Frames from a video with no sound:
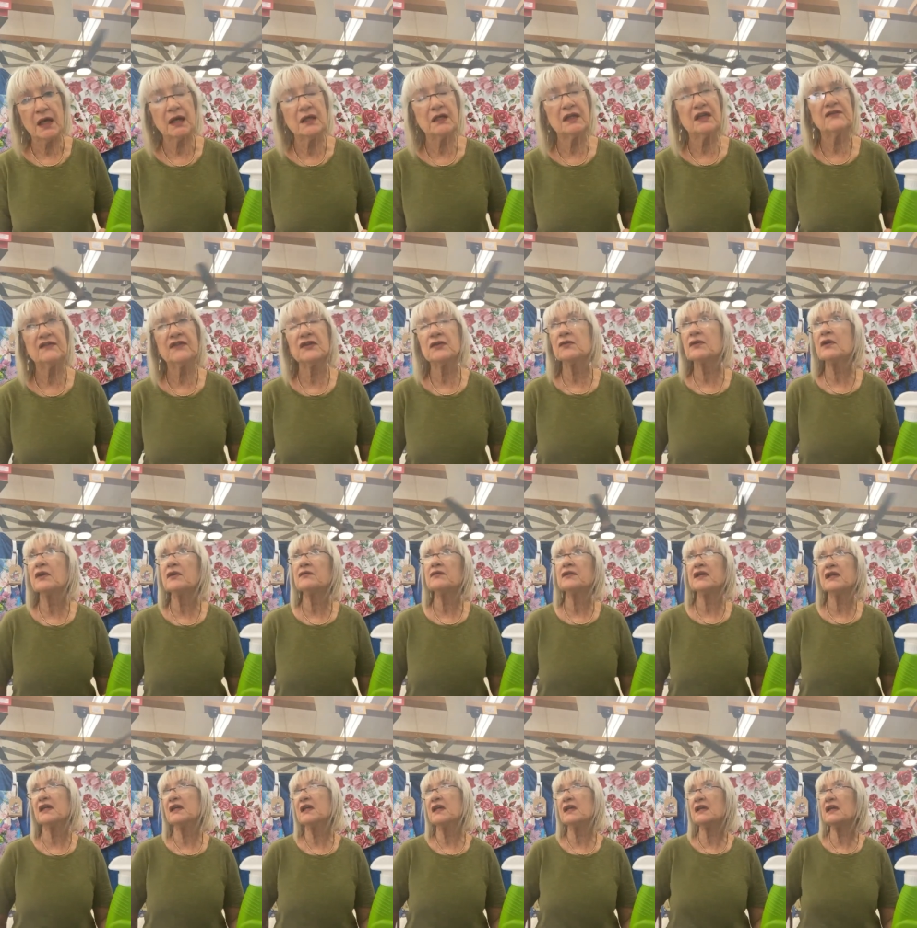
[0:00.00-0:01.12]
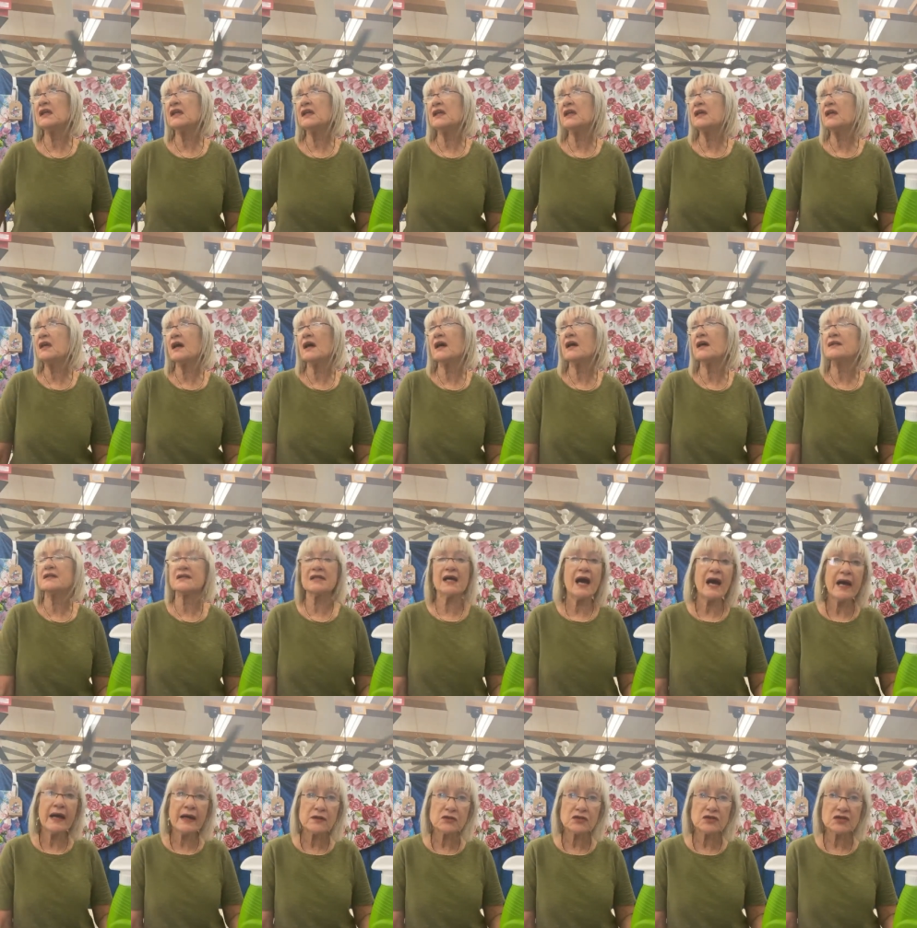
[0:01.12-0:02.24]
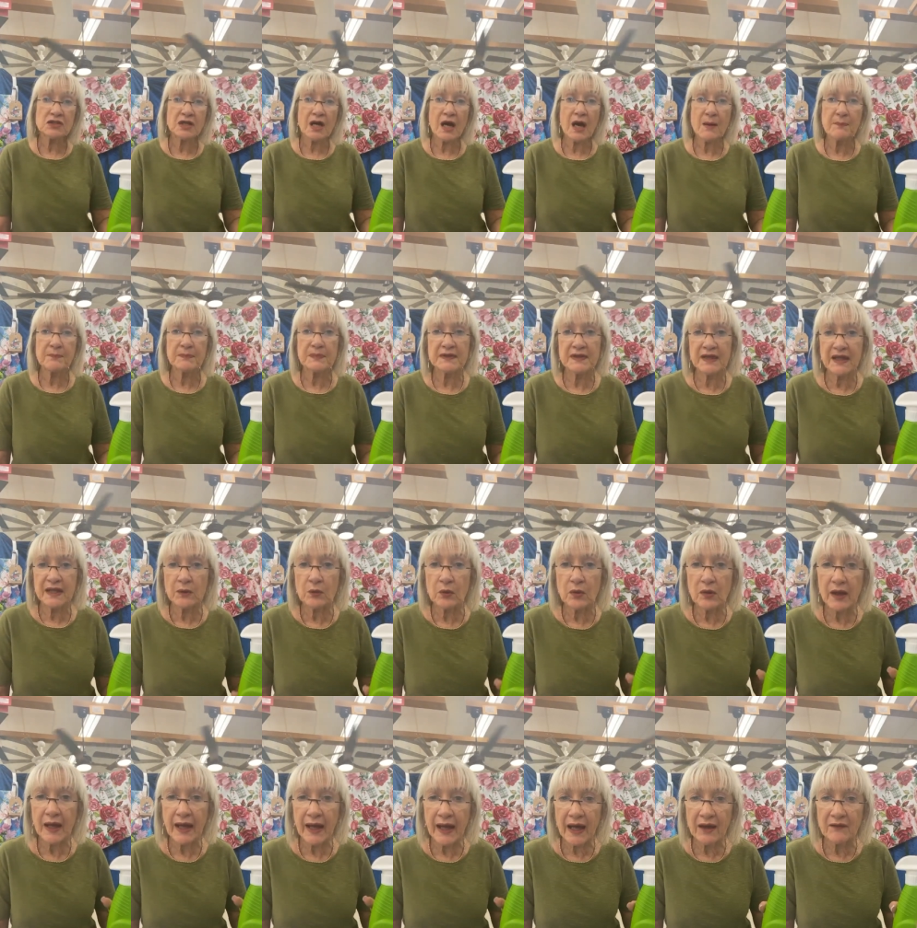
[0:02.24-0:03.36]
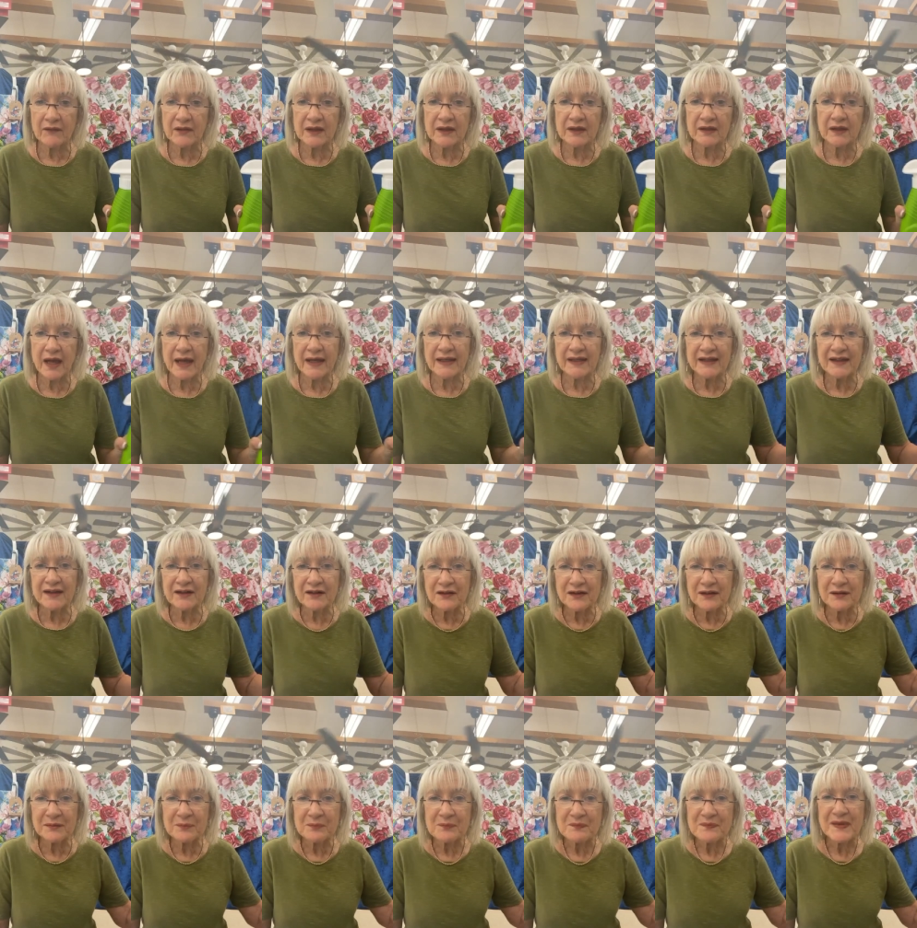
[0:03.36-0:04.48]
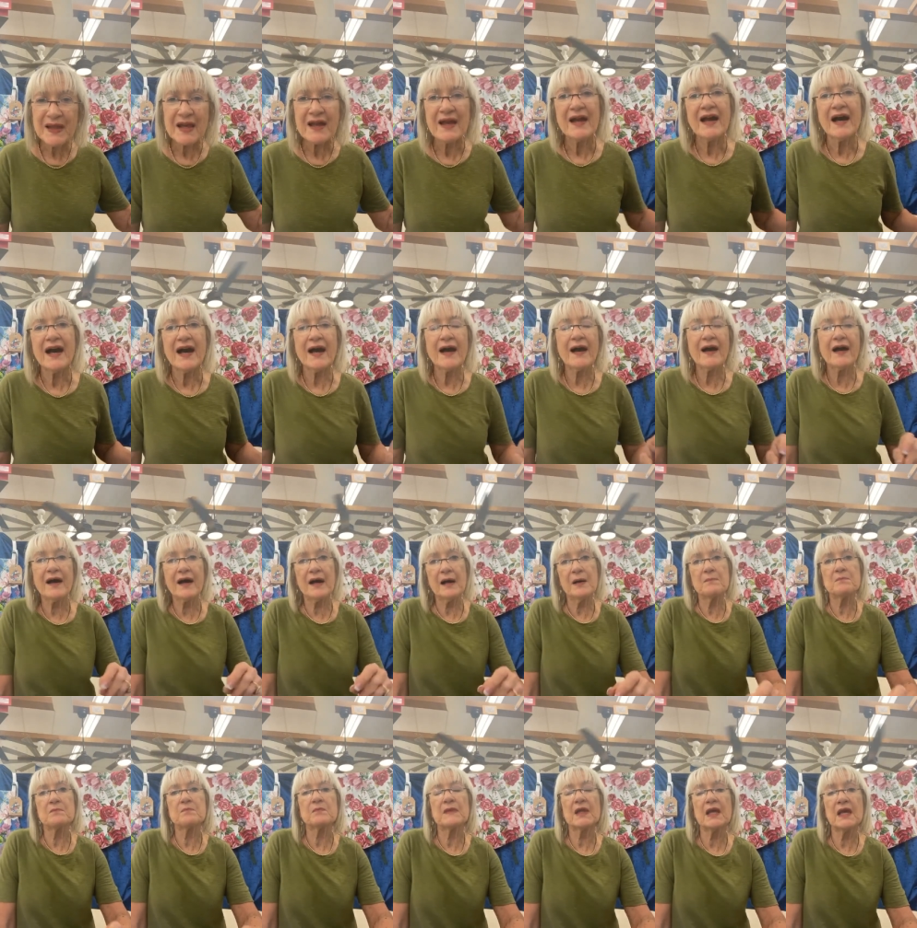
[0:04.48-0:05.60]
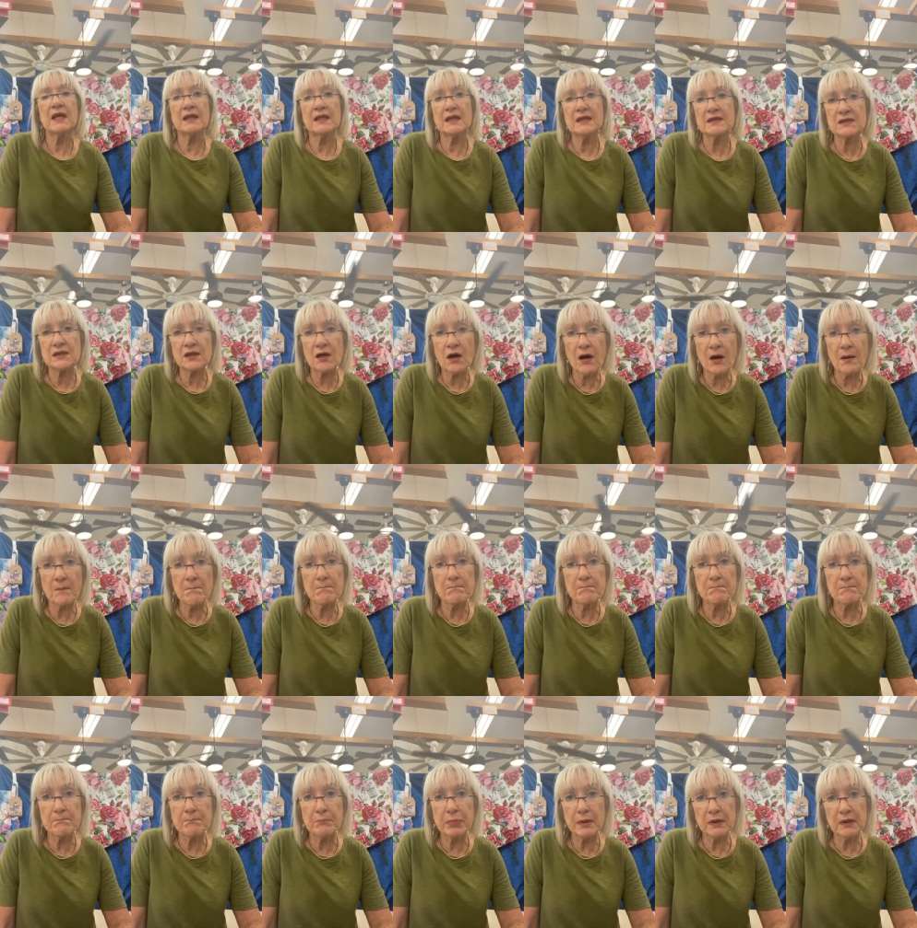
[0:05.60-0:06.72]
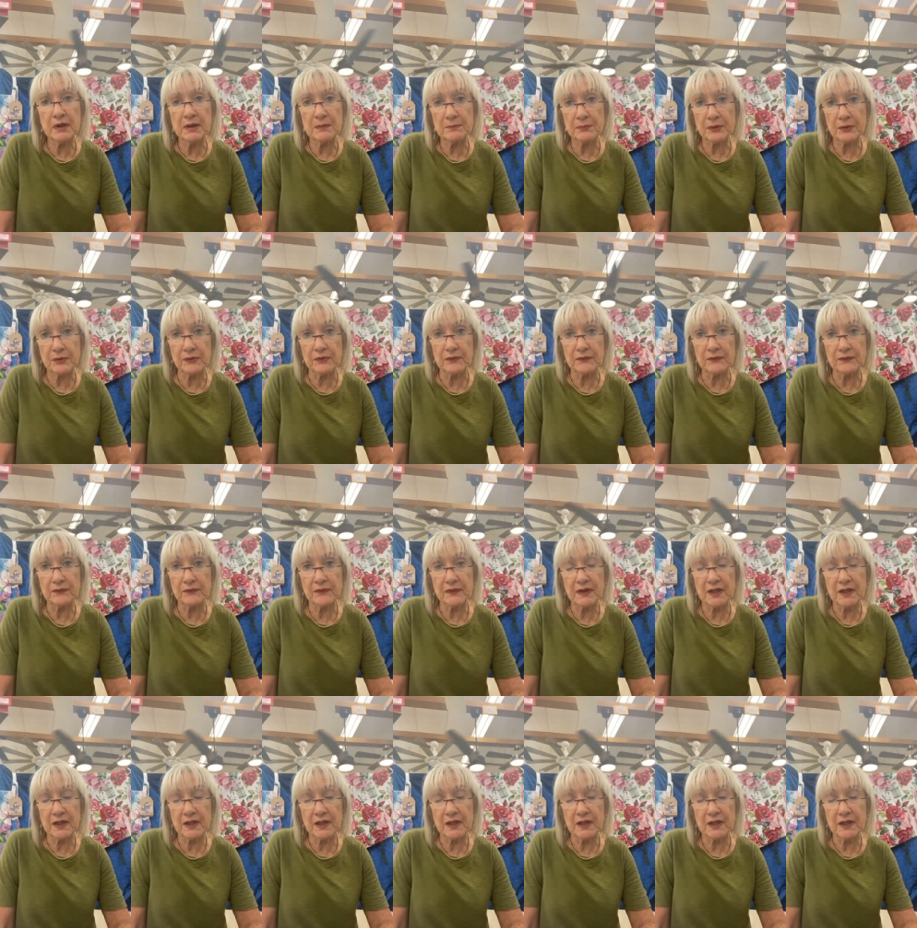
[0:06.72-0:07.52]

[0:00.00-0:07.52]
and if you go to any tile shop, they will have it. Hi, Karen. And it's called bulletproof.